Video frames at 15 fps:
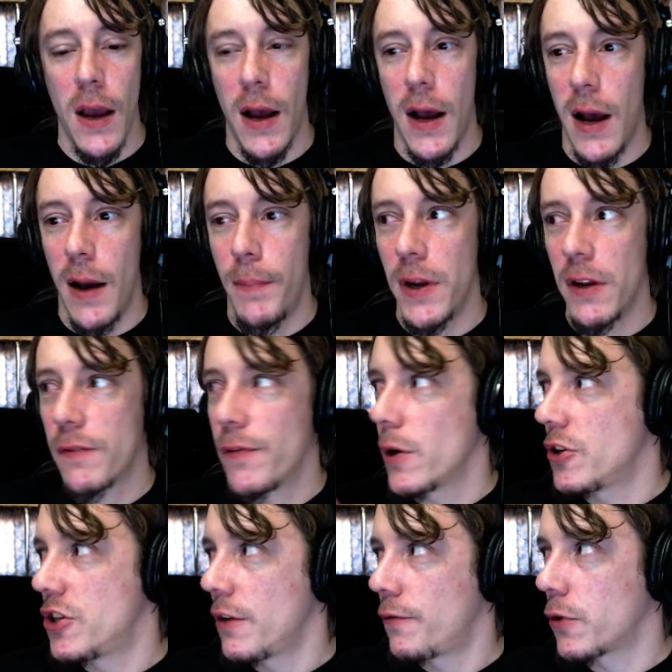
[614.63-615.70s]
uh, but it's
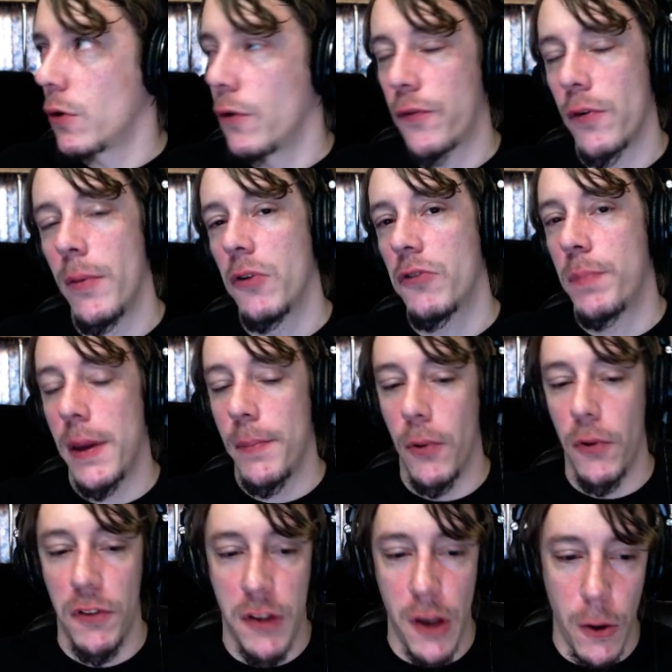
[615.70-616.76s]
very difficult for most
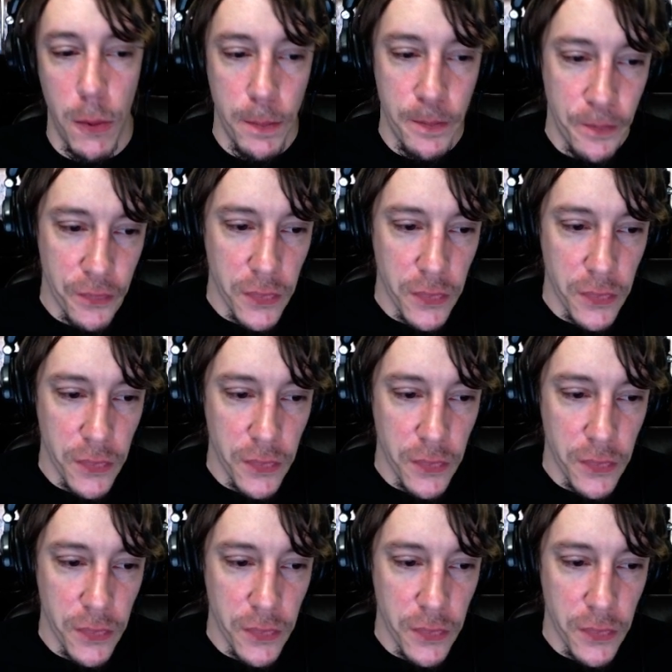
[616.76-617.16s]
people. So.